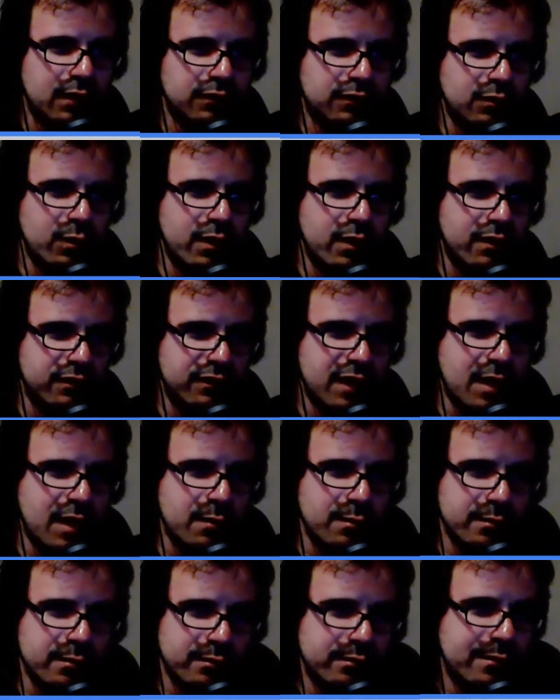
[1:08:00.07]
So whereas
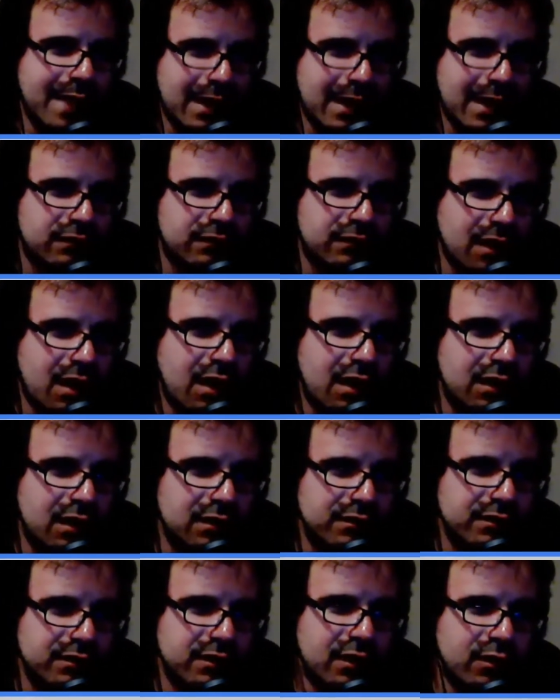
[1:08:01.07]
Macs are,
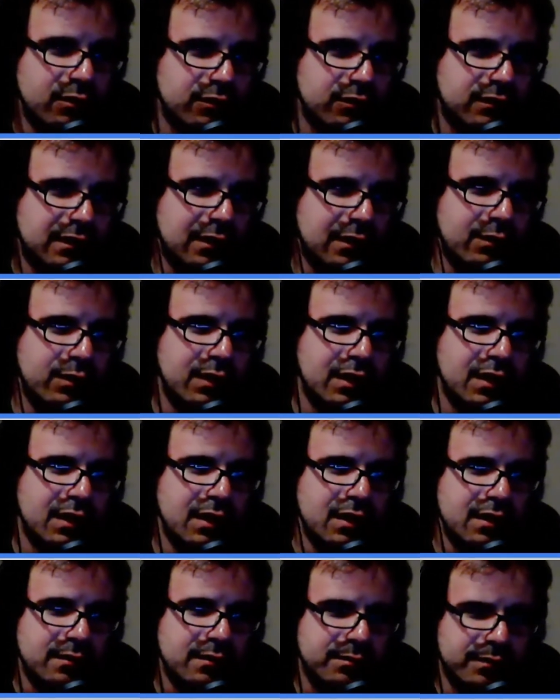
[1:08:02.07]
you know, so
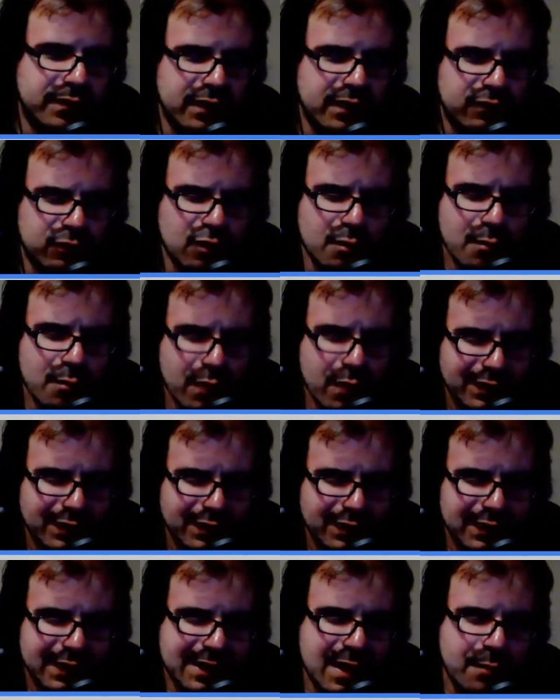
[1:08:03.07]
they're sort of
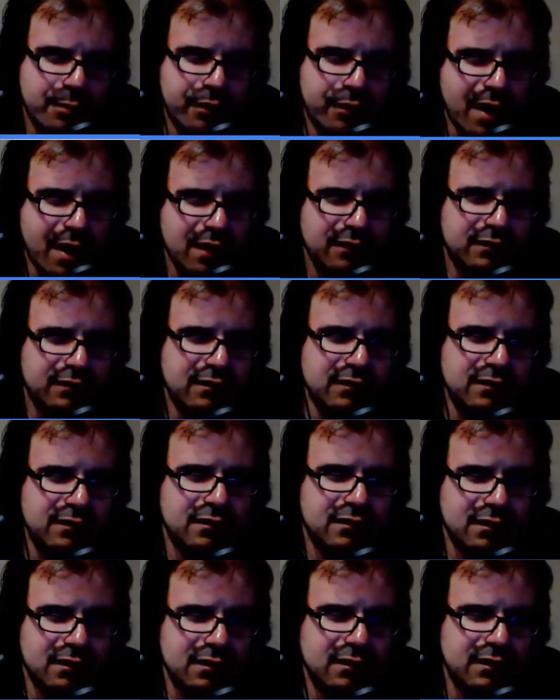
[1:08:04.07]
modeling their prices
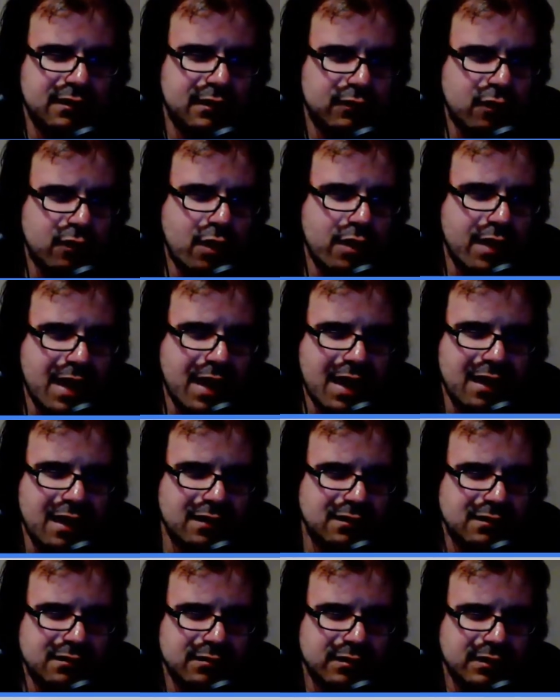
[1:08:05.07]
and things on that,
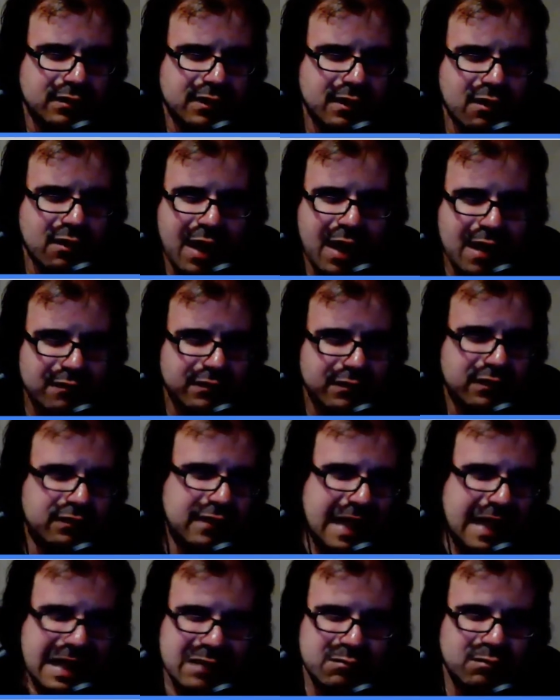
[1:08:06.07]
and they don't have the
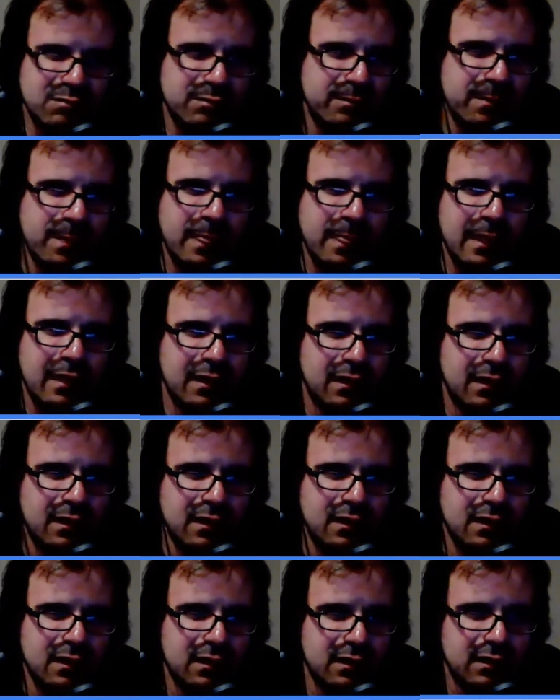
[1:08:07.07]
same.
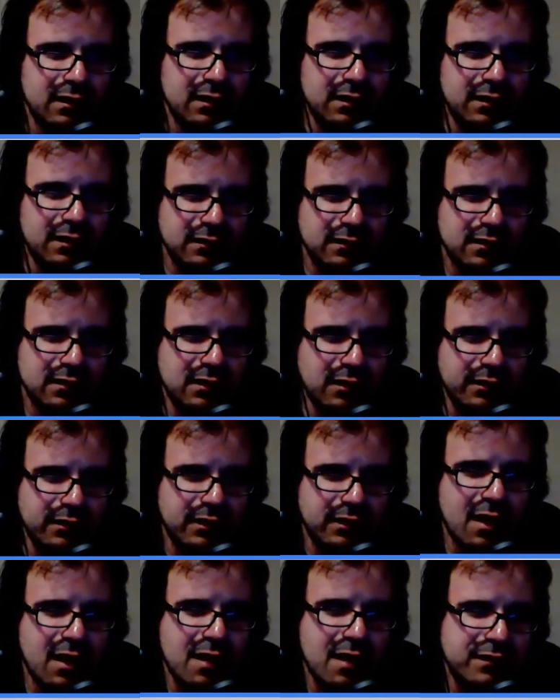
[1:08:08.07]
You know, they
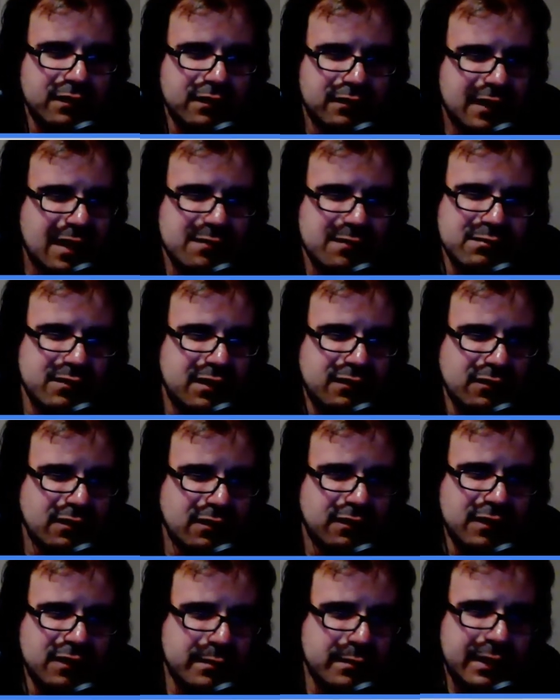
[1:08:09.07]
don't have the same. It's not the
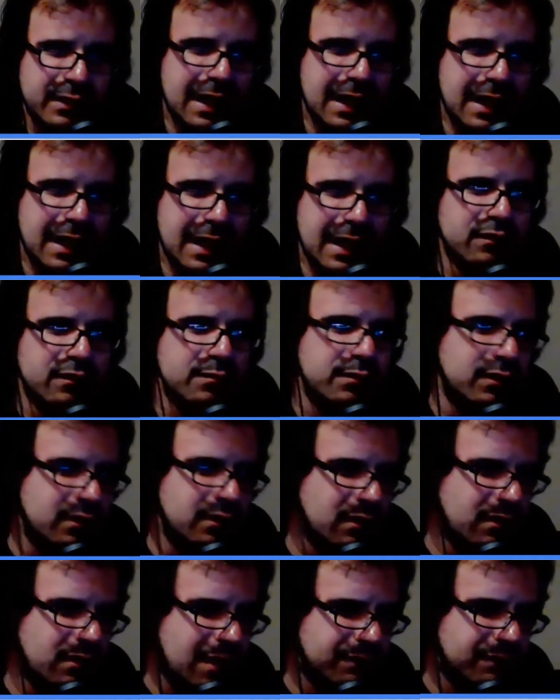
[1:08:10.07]
same clout, is it? They
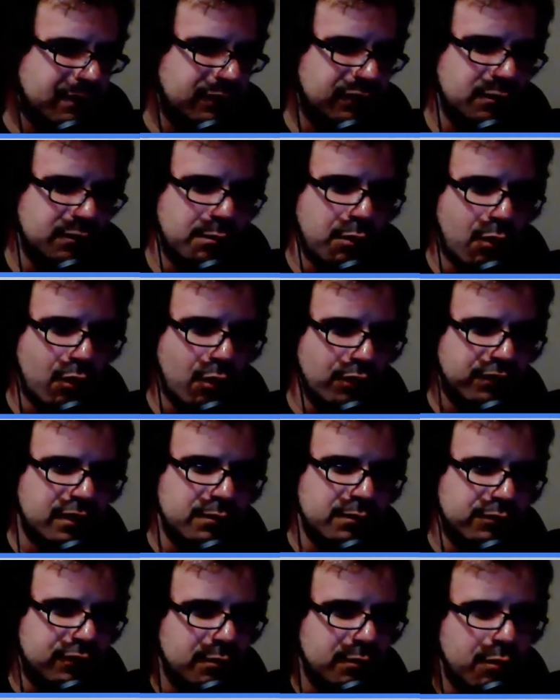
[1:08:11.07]
don't have the
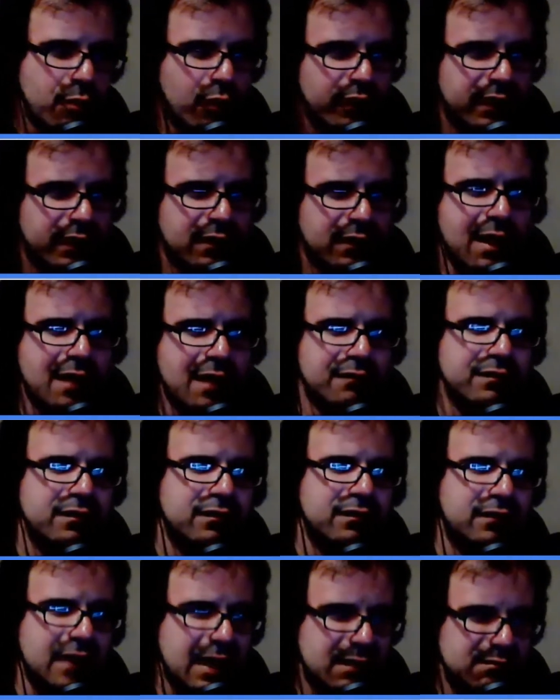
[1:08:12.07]
same support. They don't have the
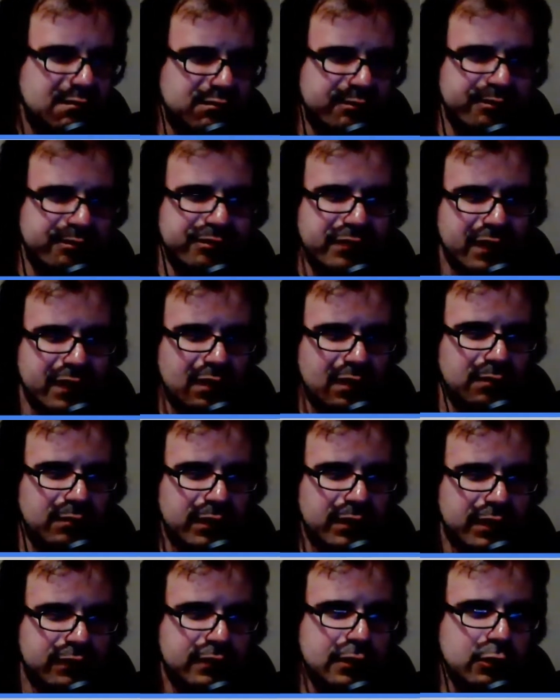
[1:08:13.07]
same
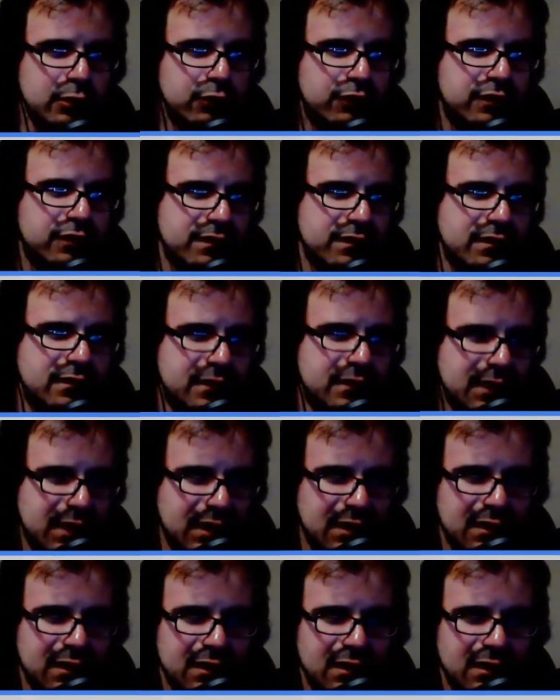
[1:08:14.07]
exclusivity.